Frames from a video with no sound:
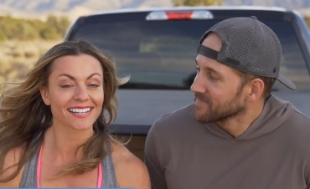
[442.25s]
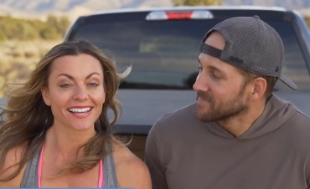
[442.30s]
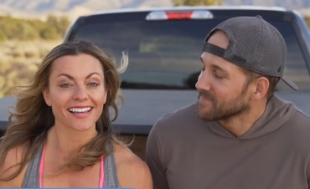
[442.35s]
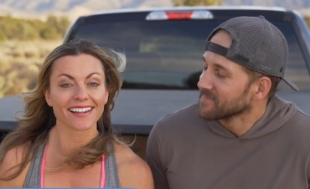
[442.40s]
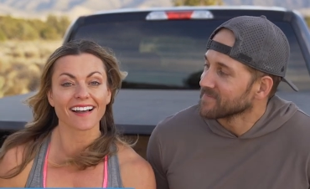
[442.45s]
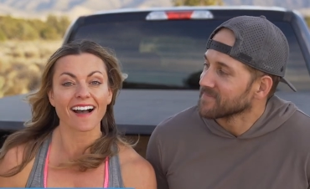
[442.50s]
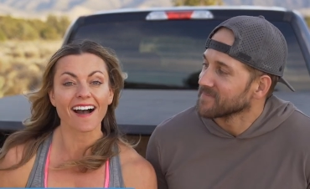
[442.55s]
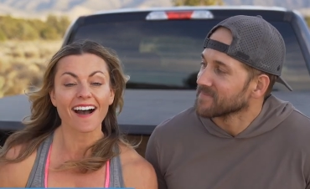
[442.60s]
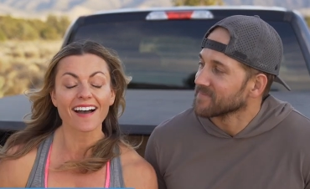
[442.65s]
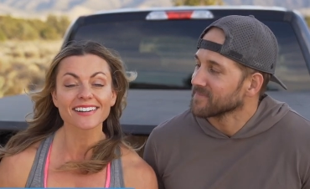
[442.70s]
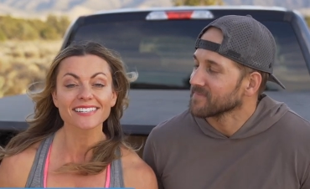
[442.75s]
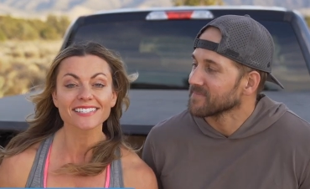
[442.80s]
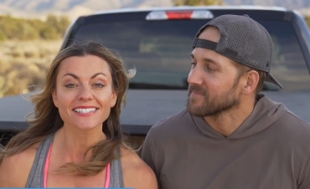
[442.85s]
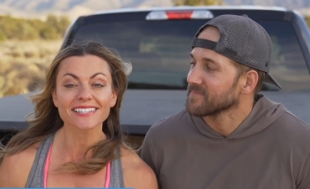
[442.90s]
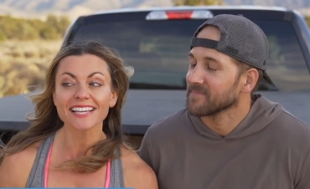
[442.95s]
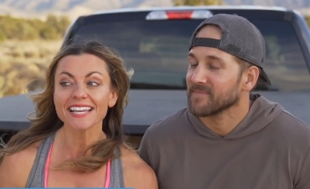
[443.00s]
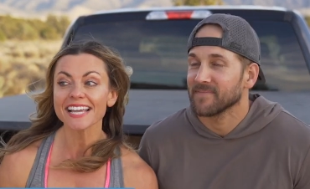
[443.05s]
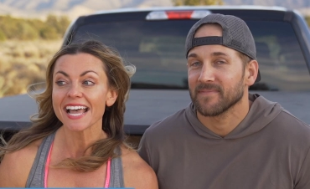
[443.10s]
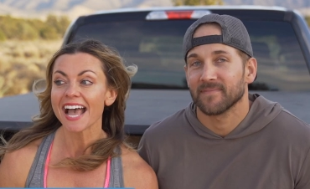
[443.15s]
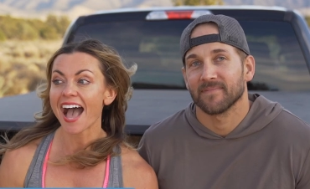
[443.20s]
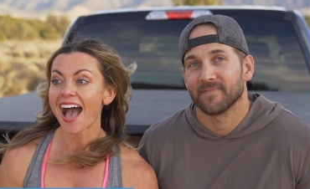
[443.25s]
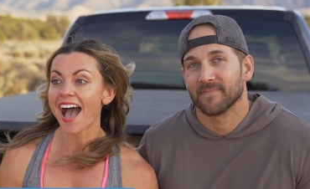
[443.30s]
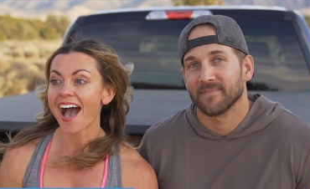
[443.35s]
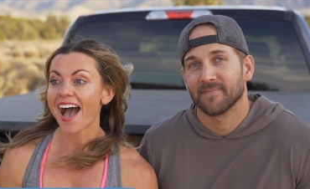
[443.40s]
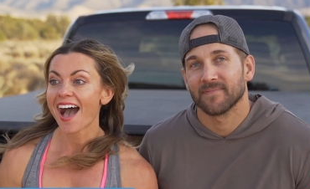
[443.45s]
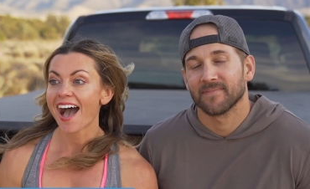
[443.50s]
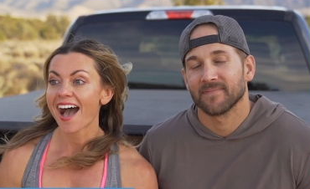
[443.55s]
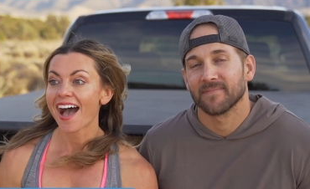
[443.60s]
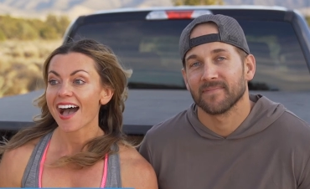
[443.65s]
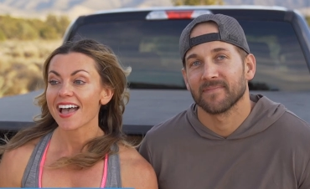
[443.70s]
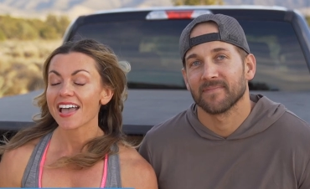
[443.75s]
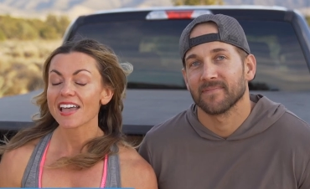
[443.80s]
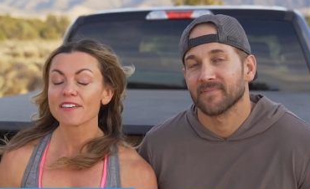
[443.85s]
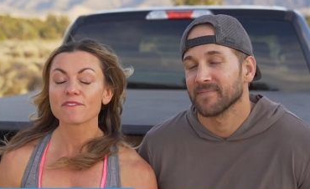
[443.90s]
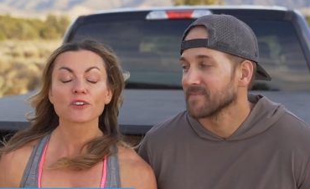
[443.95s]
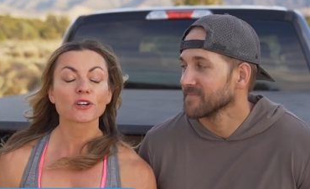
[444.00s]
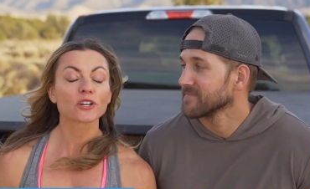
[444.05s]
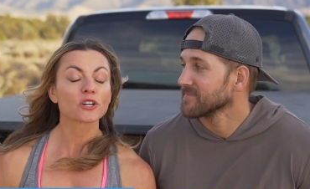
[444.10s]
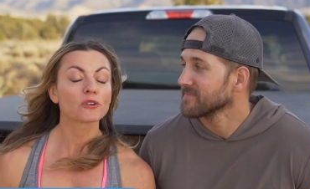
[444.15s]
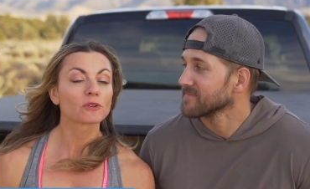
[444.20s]
Speaker 1: And honestly, if
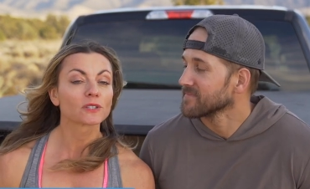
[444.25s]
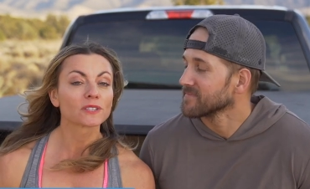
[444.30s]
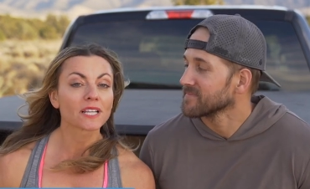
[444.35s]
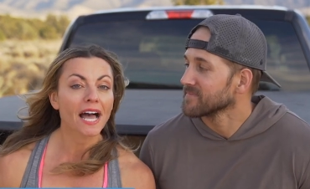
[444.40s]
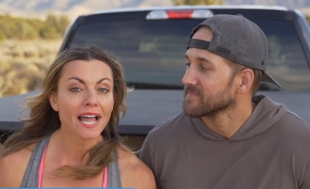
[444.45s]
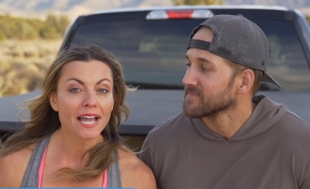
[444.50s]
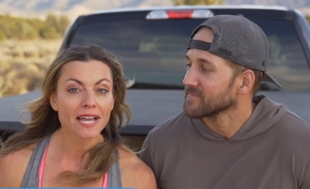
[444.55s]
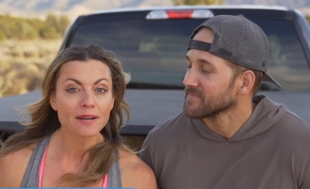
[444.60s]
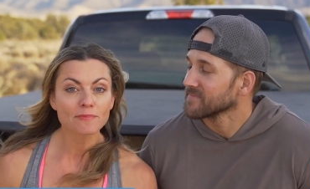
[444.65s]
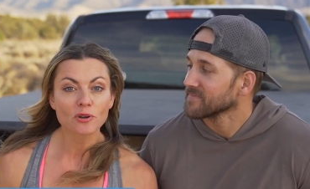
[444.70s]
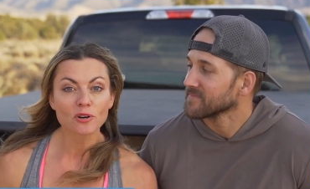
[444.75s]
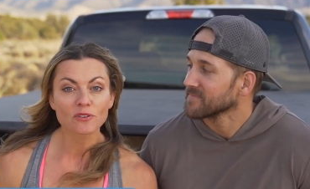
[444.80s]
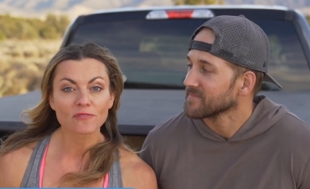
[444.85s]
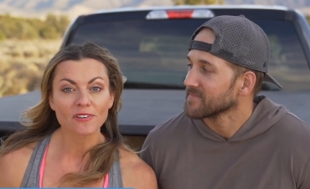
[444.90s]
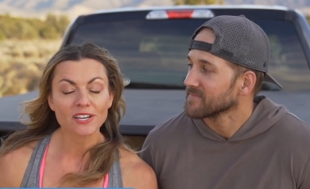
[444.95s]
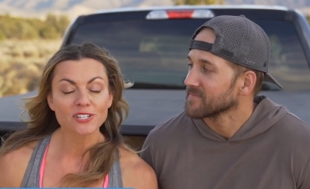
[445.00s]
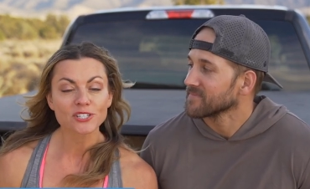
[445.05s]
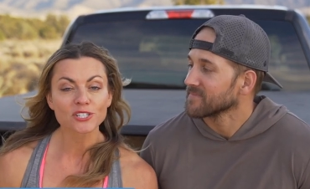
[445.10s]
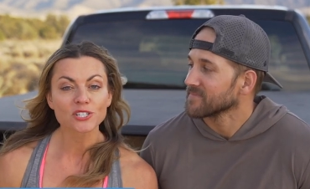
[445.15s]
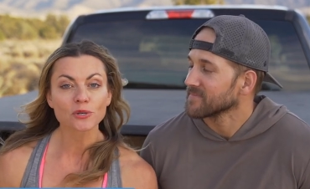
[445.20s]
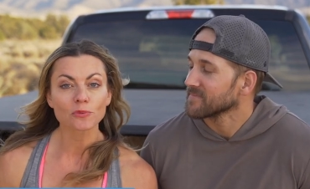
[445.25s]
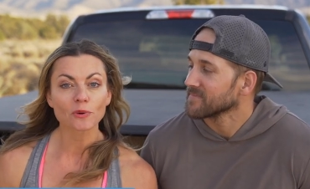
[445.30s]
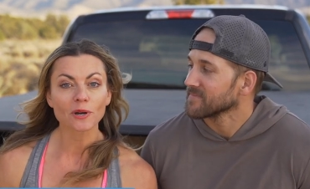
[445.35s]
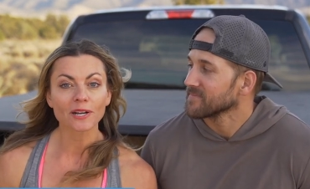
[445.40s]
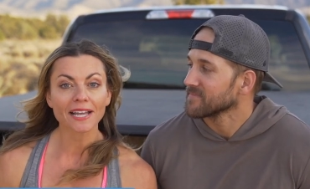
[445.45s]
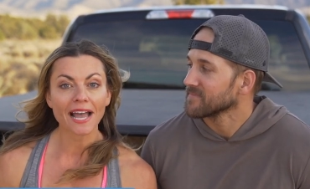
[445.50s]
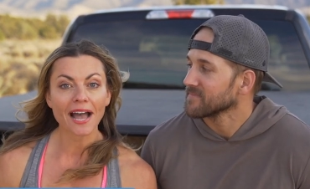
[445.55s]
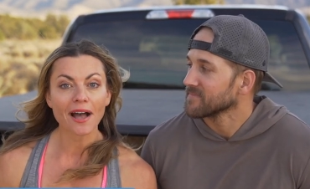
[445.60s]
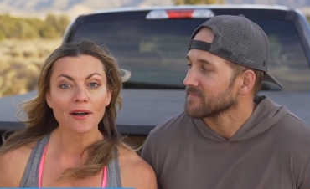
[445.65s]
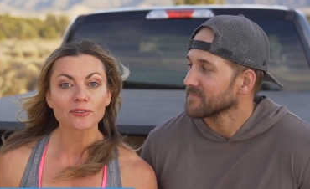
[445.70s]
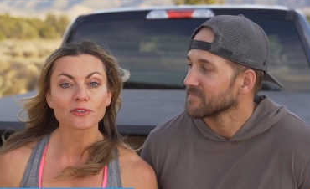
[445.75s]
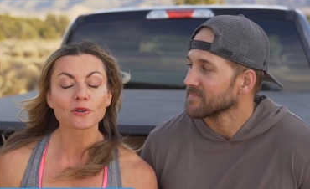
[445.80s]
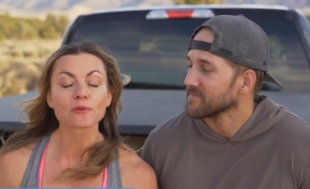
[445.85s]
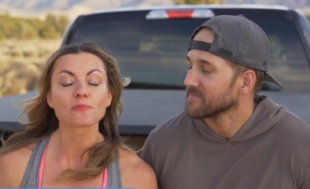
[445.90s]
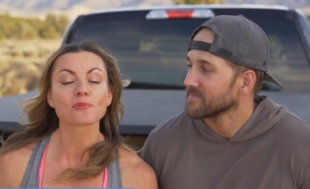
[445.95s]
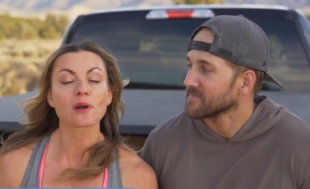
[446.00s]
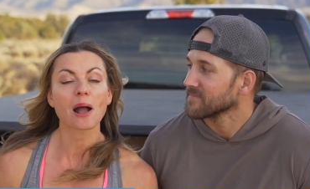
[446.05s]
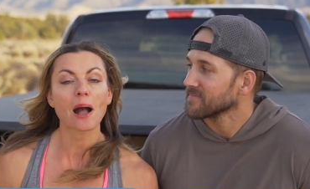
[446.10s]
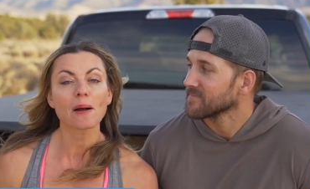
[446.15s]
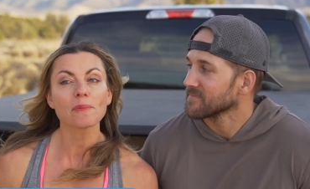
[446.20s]
you're gonna rely on motivation to work out, you're
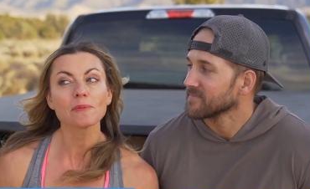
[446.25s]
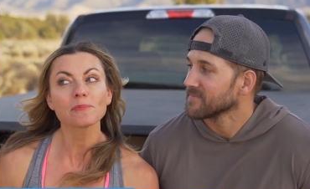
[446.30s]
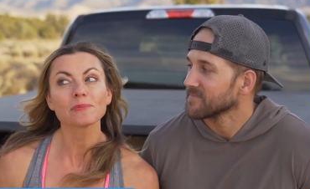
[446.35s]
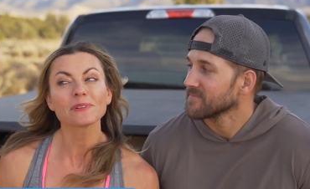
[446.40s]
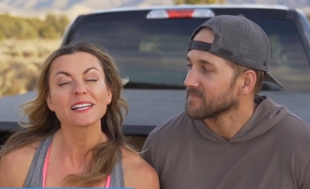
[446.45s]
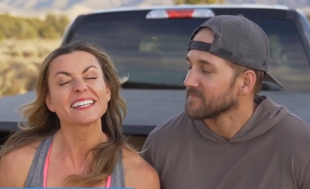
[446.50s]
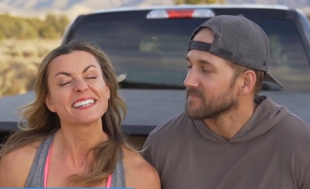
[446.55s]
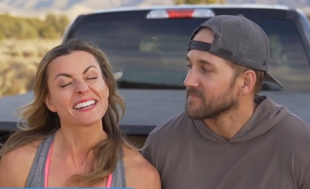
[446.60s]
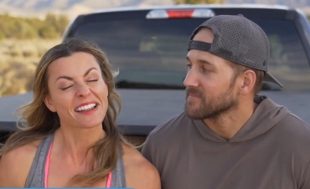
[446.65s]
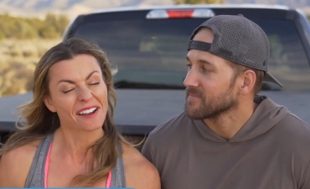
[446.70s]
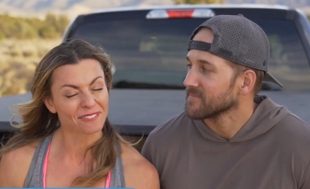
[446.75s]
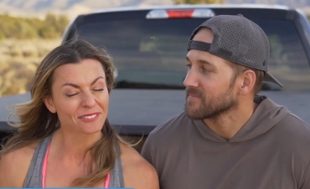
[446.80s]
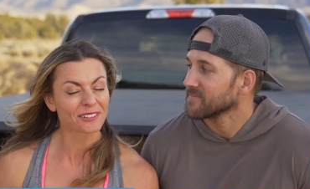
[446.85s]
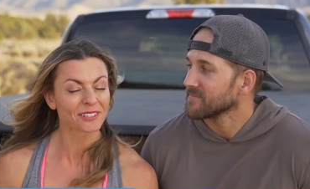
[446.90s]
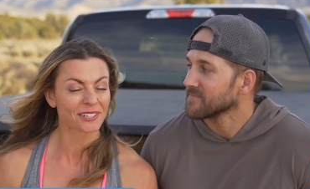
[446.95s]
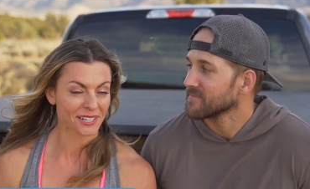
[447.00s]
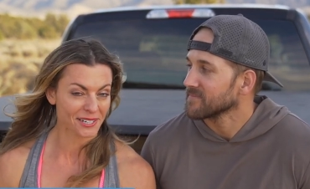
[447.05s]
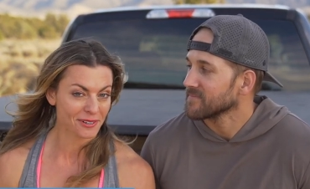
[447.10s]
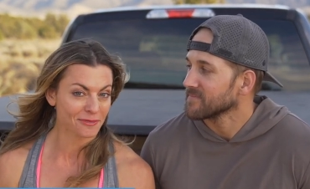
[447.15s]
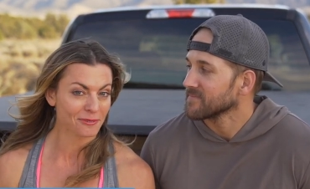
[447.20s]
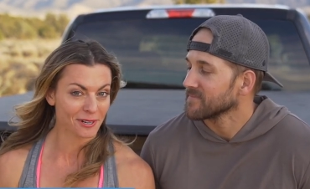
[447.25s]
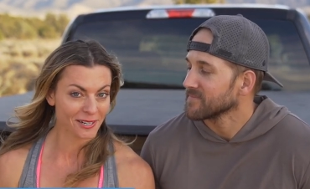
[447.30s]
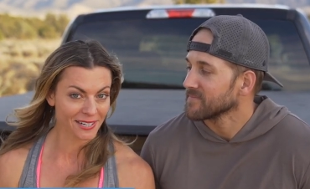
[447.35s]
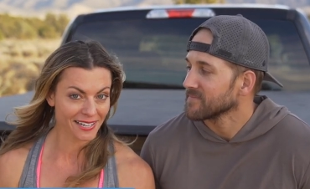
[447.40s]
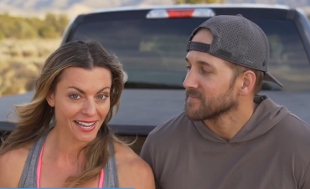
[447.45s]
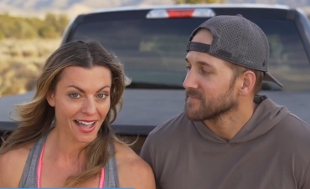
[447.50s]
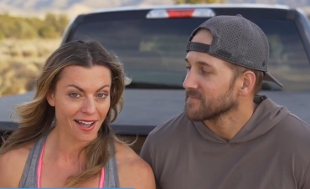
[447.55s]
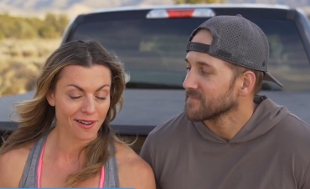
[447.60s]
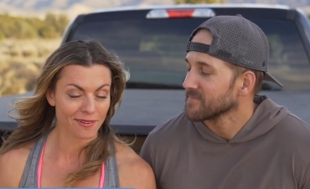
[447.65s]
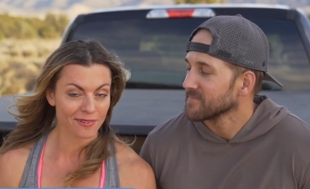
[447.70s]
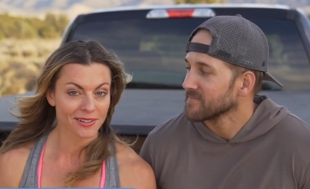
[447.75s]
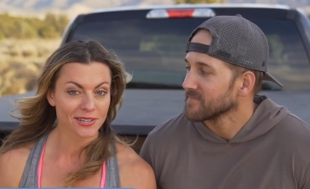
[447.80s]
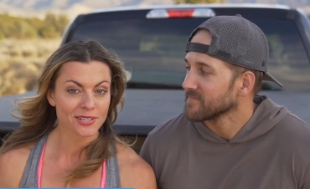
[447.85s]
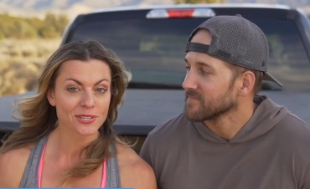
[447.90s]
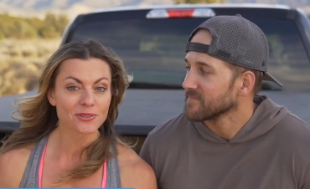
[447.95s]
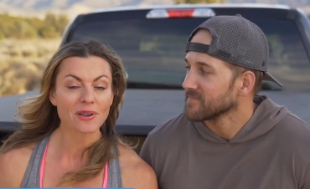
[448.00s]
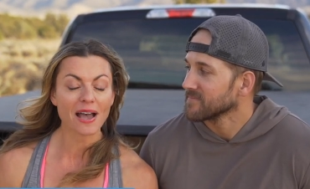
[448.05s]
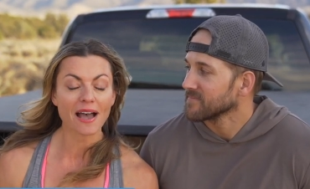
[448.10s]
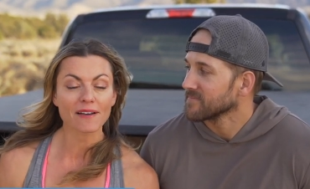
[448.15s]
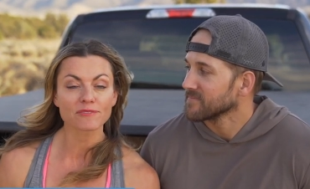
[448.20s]
probably never gonna work out.
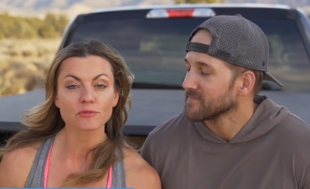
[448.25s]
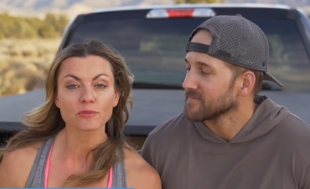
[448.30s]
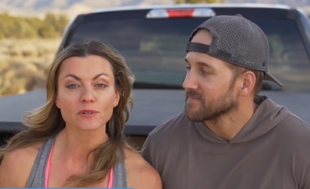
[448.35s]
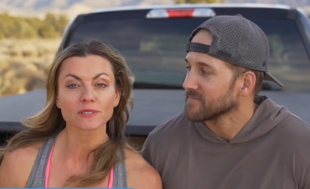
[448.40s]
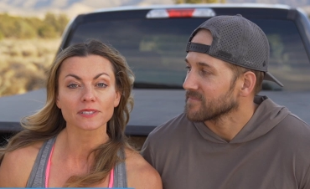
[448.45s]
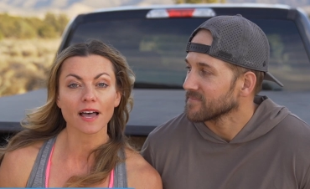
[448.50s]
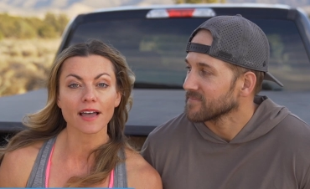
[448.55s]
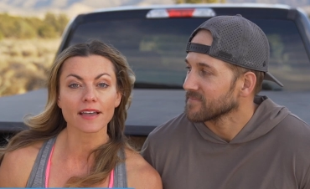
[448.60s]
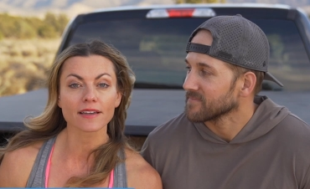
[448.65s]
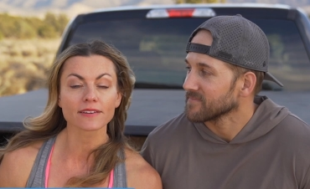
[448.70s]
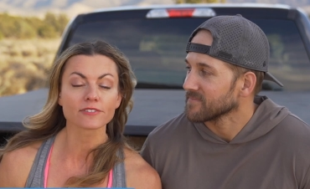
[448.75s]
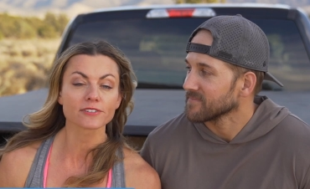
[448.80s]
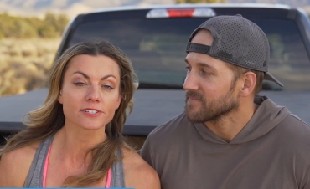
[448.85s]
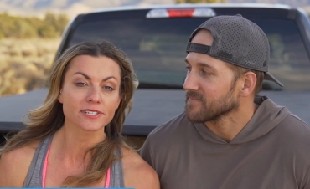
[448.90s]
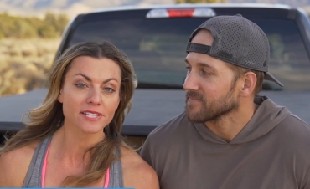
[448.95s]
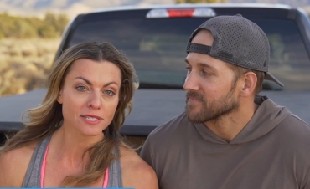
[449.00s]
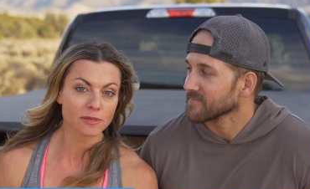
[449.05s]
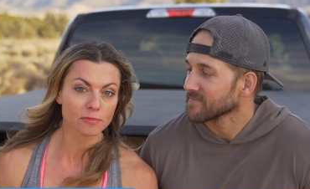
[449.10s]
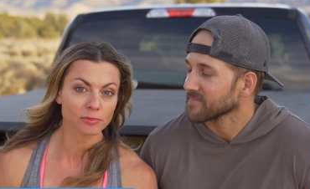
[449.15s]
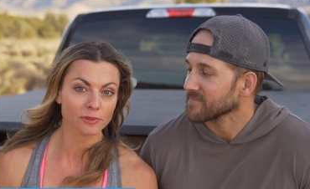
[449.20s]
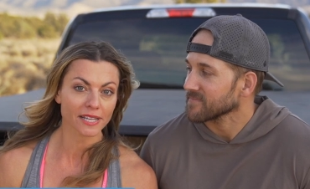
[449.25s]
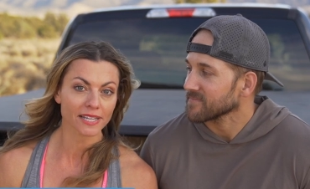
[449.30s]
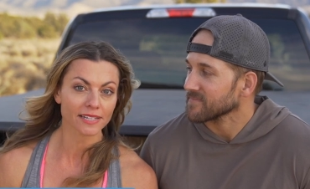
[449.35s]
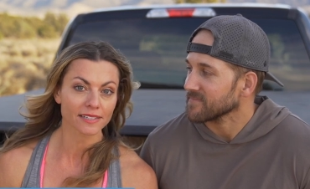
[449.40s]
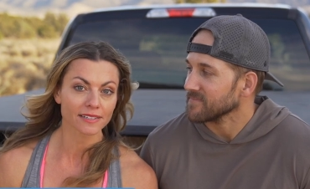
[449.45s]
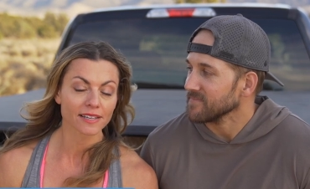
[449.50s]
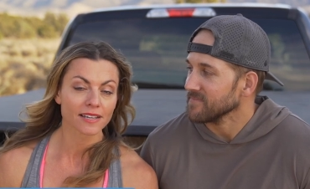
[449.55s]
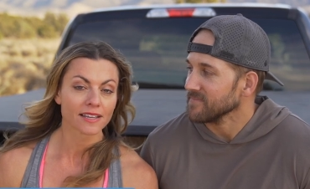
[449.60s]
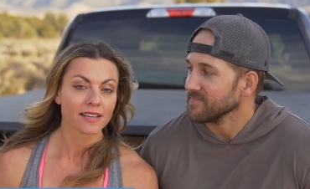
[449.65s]
You have to rely on your discipline,